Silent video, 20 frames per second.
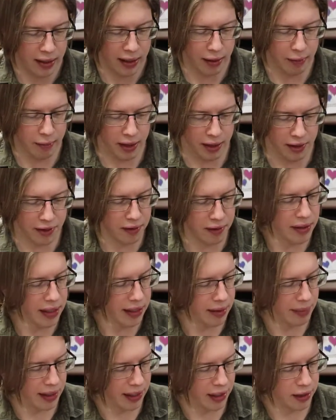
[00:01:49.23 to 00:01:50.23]
You will also
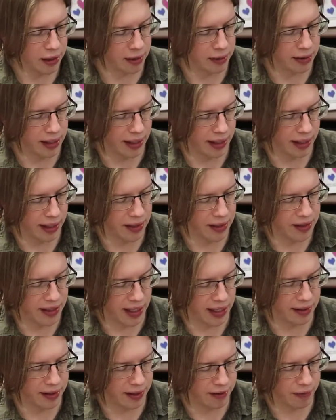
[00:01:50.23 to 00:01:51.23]
need to make sure that
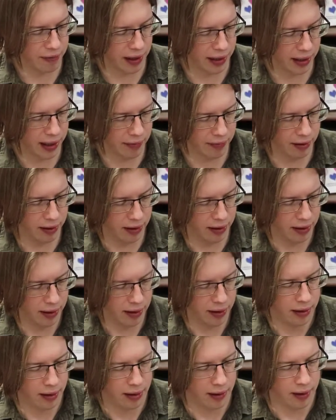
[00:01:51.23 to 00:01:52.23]
inside this front cover
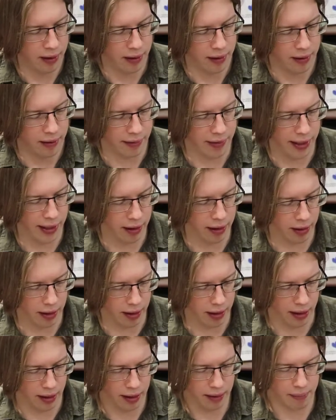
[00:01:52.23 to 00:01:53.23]
there
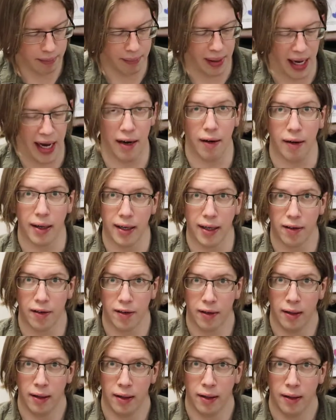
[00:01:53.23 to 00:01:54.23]
are
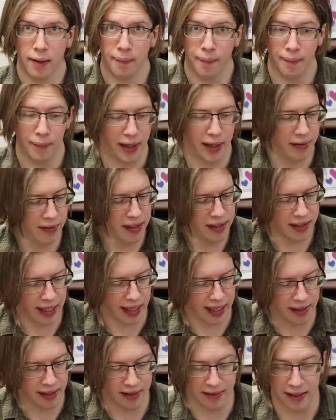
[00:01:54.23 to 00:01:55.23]
batteries. In this
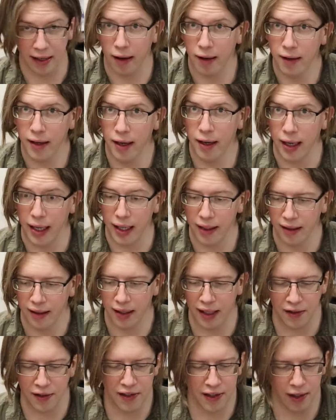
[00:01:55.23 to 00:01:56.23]
case, there are not.
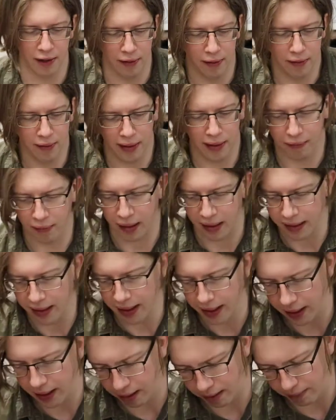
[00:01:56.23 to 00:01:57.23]
And so, if we
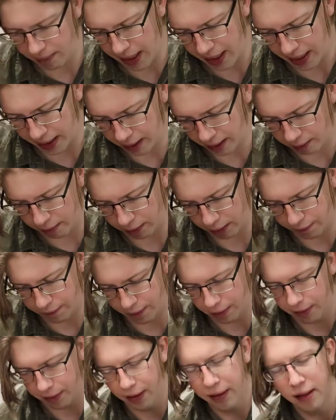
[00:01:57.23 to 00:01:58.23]
dig in our bag a little
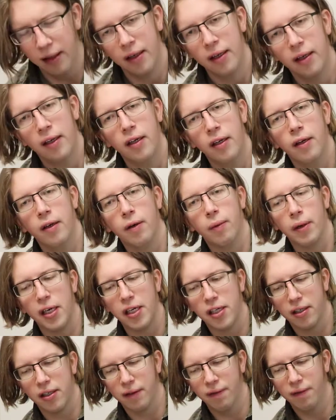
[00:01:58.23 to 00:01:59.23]
further,
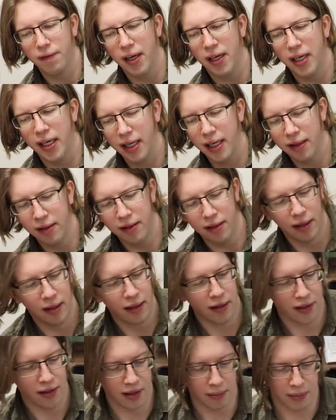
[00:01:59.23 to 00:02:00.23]
we should find
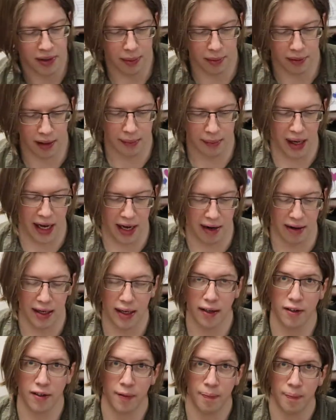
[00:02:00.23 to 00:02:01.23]
some AA
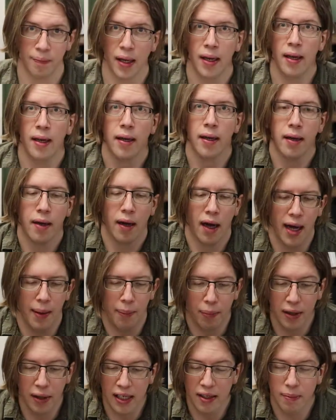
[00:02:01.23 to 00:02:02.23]
batteries.
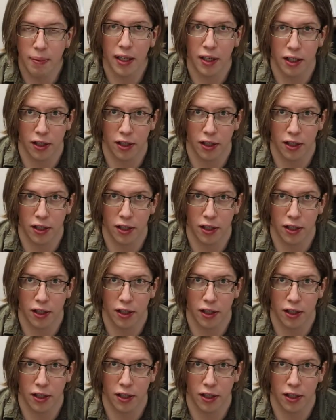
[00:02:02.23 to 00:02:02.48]
Please be